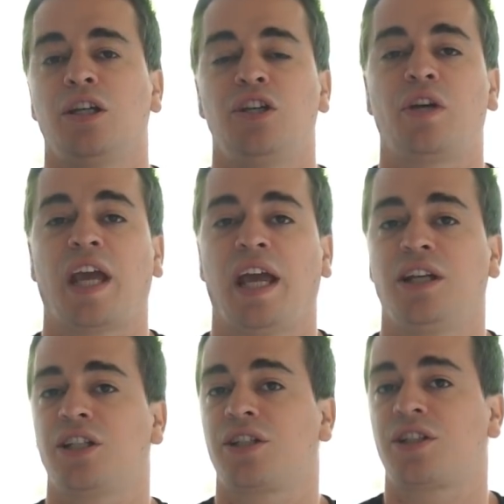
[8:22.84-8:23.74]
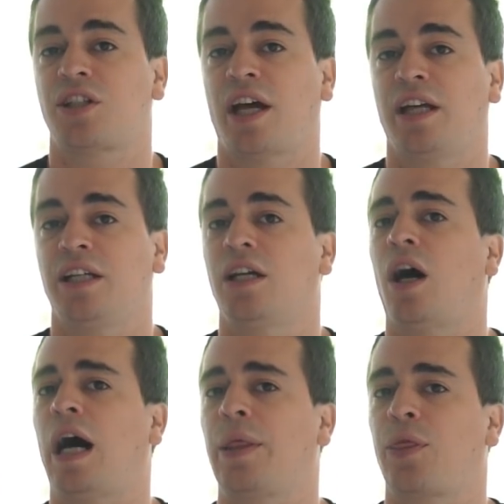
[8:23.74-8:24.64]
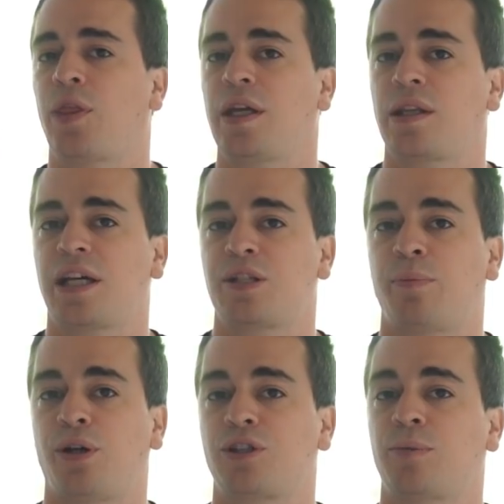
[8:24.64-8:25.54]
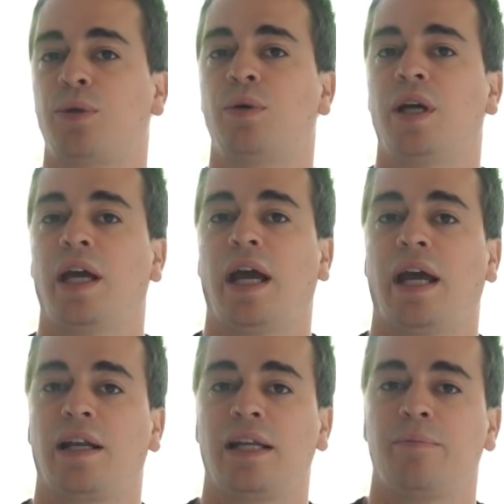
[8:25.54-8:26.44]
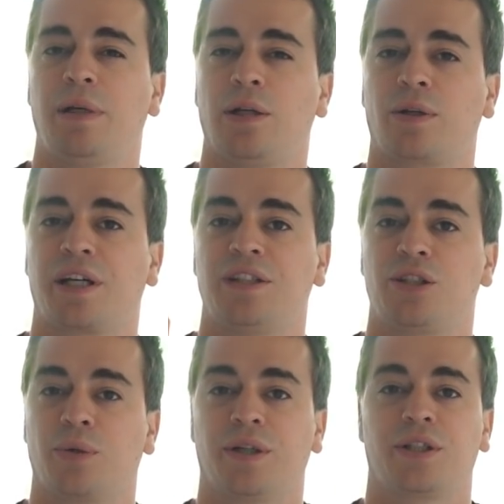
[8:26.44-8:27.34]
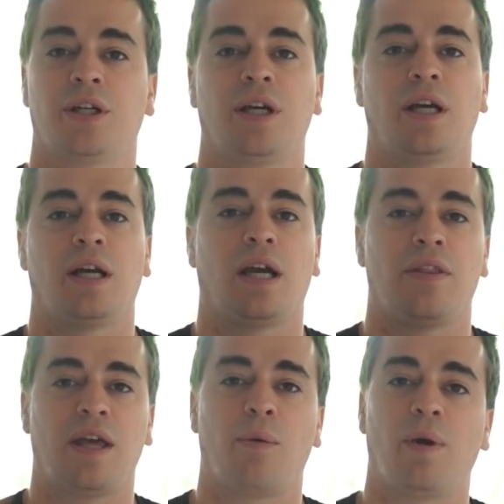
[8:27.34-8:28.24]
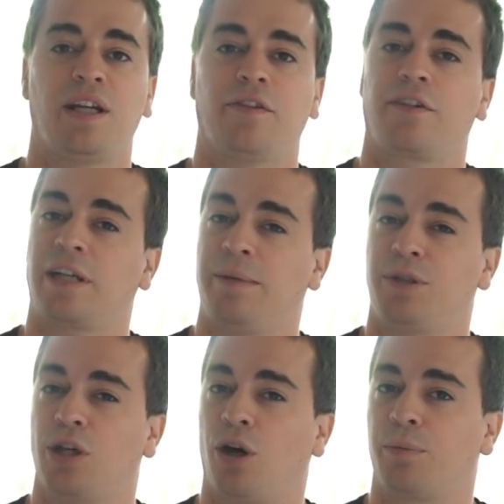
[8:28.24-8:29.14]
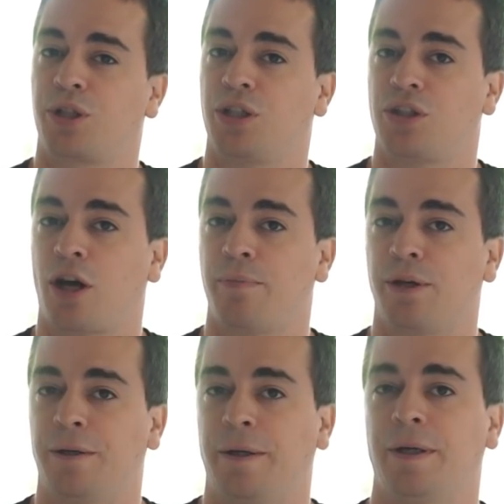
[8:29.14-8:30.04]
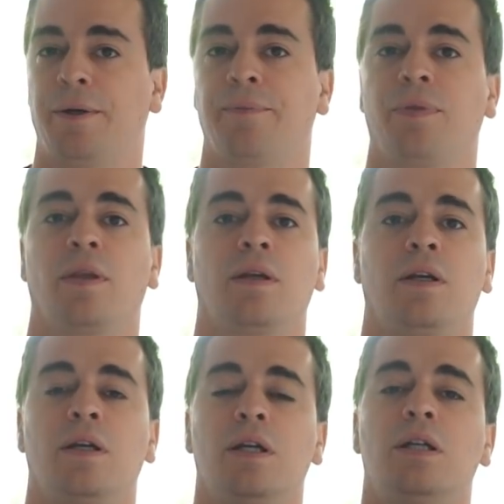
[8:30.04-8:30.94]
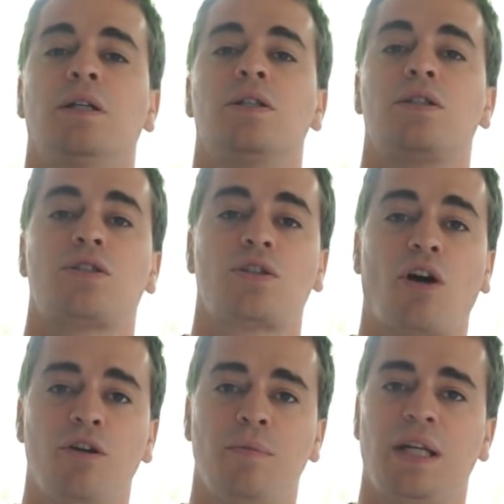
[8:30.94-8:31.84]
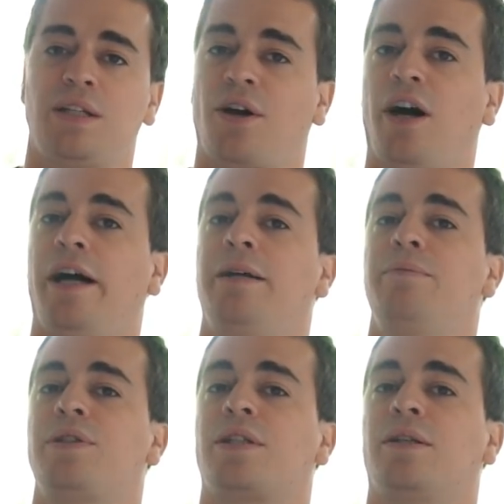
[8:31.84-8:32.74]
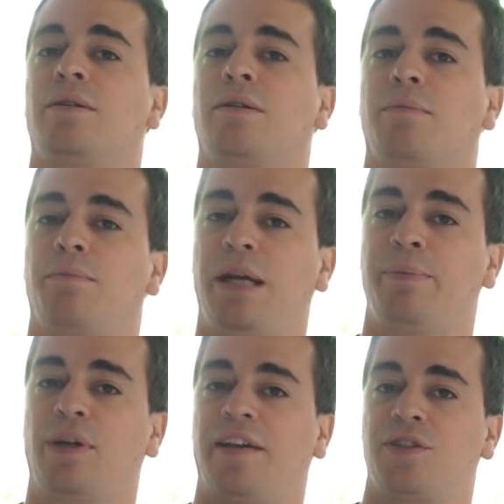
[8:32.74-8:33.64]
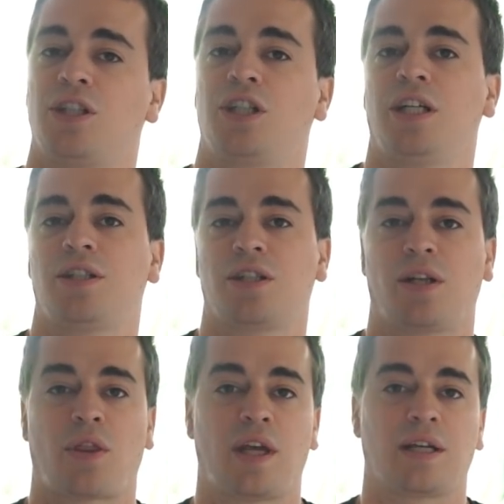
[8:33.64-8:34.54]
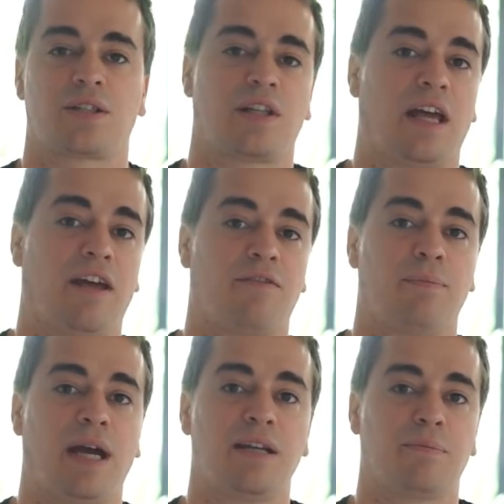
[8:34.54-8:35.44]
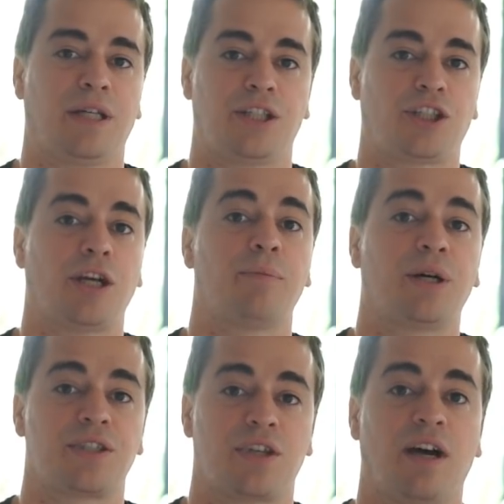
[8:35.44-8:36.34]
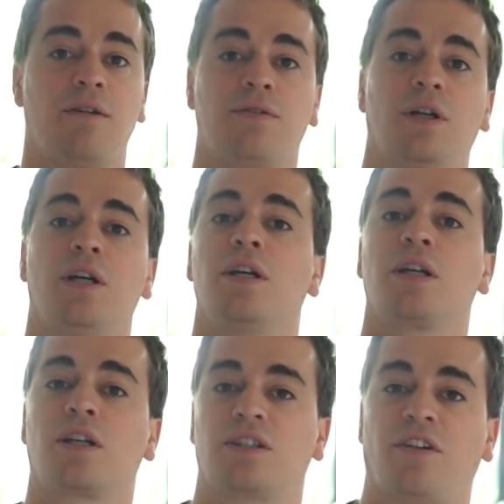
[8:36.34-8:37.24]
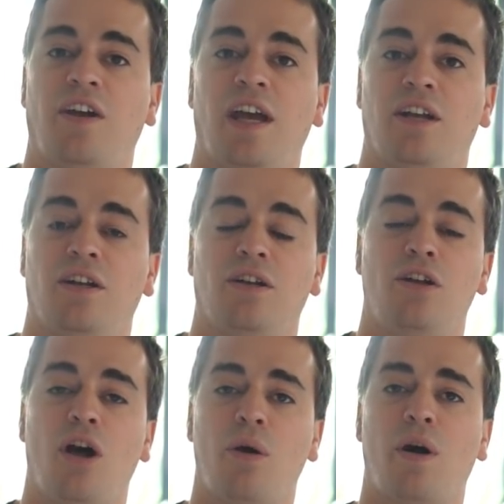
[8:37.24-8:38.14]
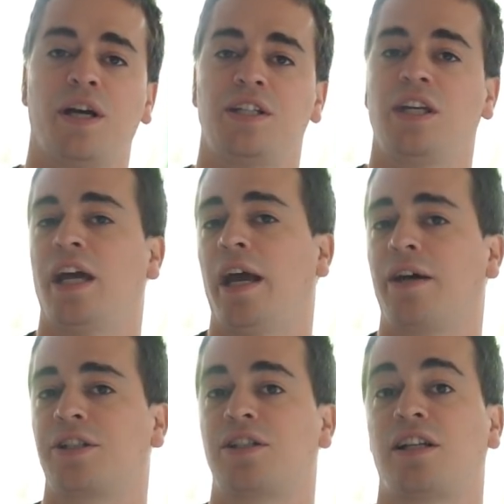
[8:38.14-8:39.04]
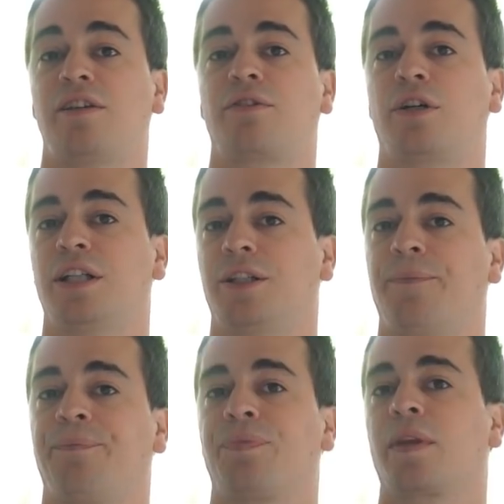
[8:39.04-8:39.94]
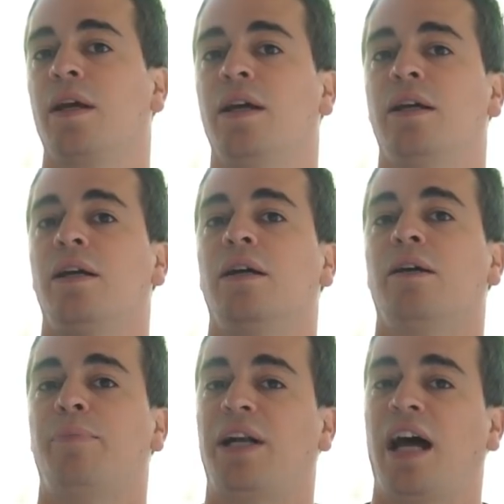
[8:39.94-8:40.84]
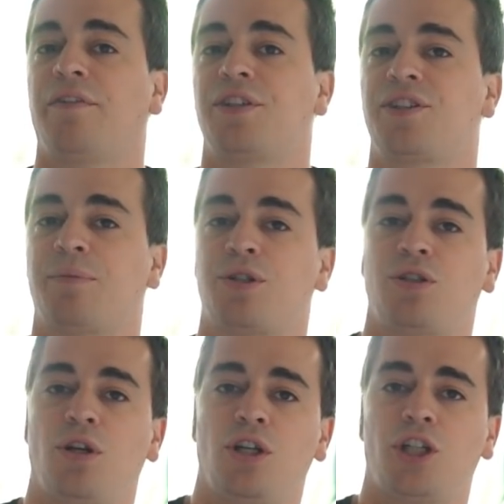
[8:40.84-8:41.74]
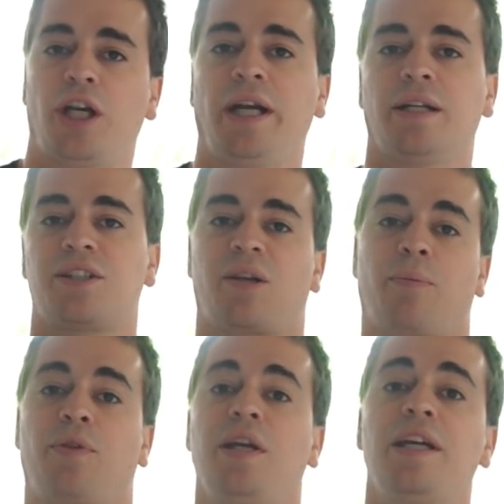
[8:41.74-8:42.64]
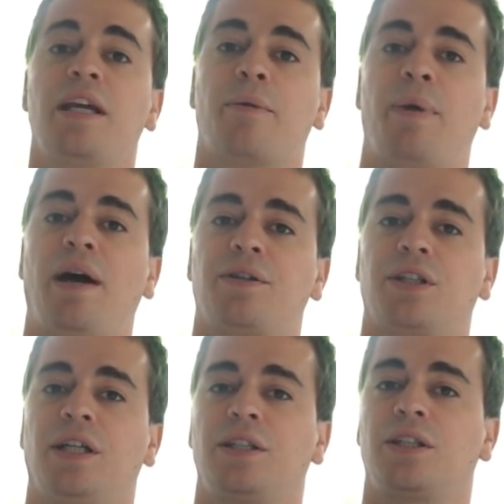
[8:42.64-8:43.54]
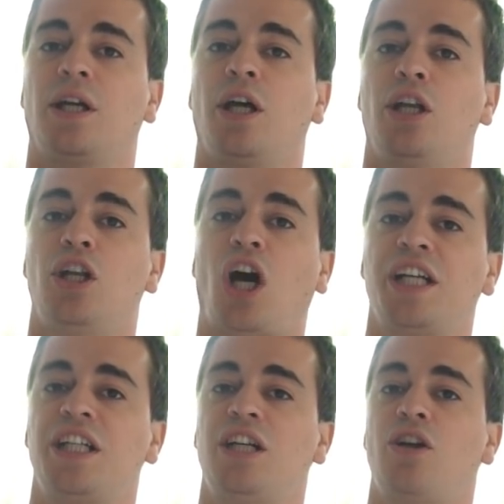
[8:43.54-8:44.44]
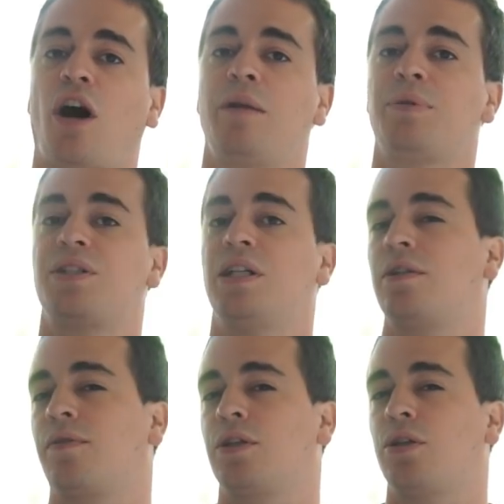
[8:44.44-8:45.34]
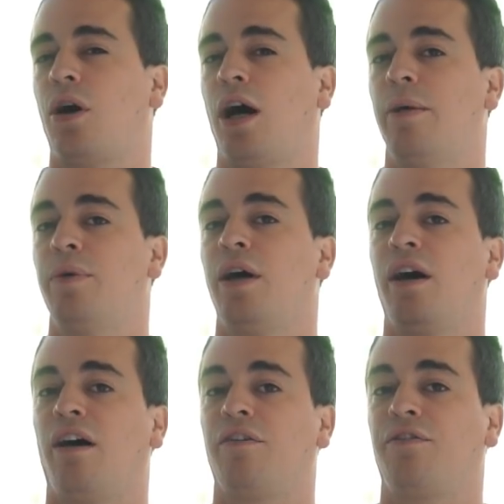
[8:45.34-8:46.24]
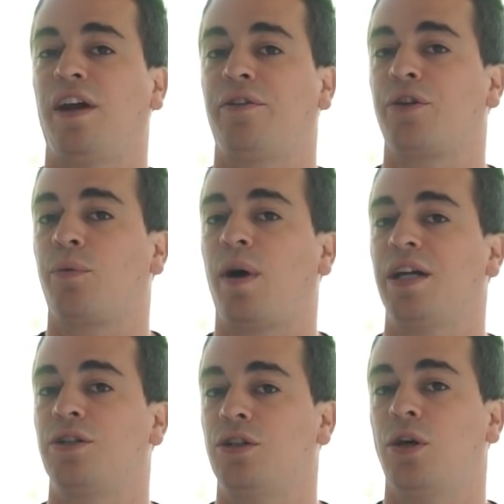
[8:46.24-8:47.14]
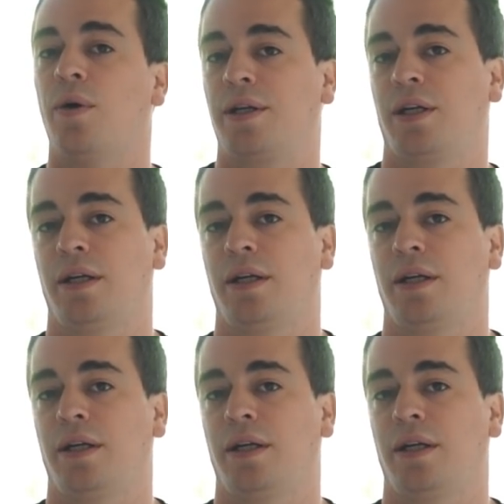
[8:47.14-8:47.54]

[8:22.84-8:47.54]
You can just say, I think that's possible, and let me look into it. And that way you've kept your options open. So many times people have suggested things that have made me shit myself because I've had no idea how to deliver it. But after some searching, some thinking about it, 99% of the time I've found a way to do it.